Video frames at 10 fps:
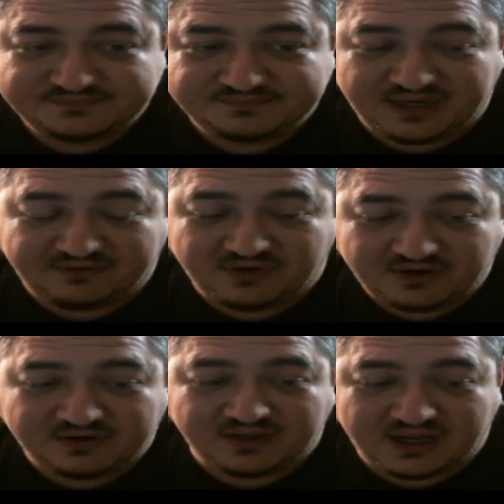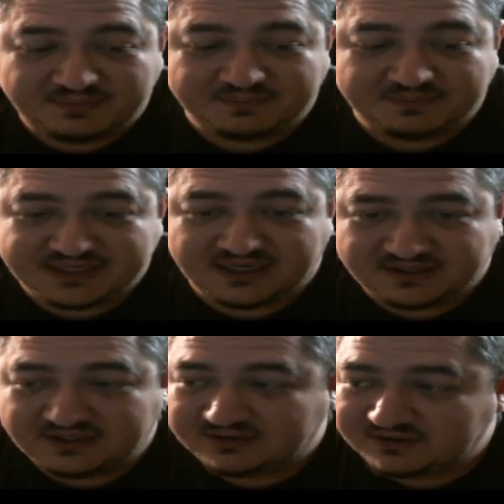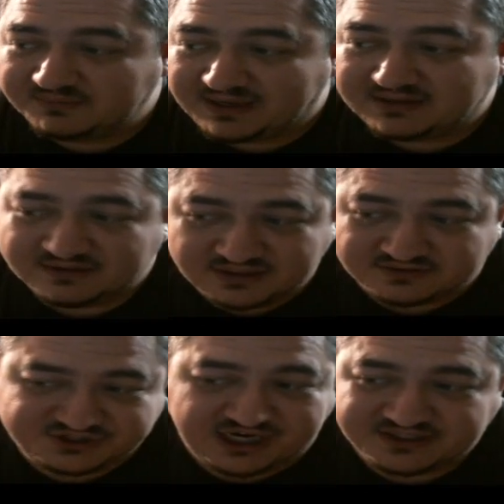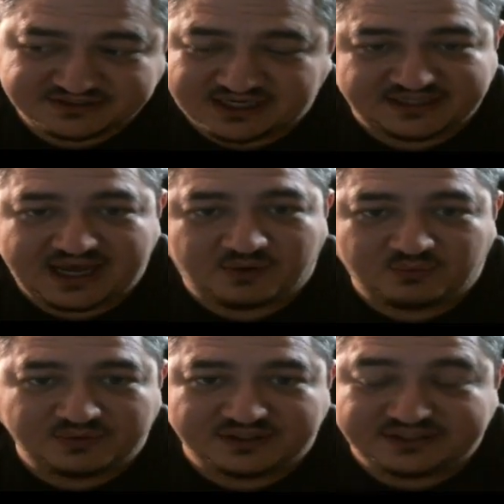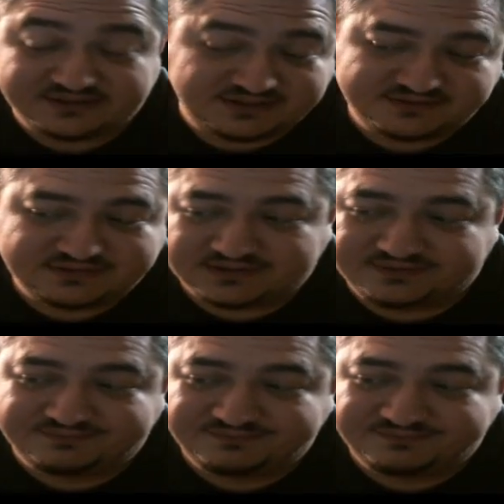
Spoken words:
But I've heard a lot of people saying that you can make little changes like that real easy. So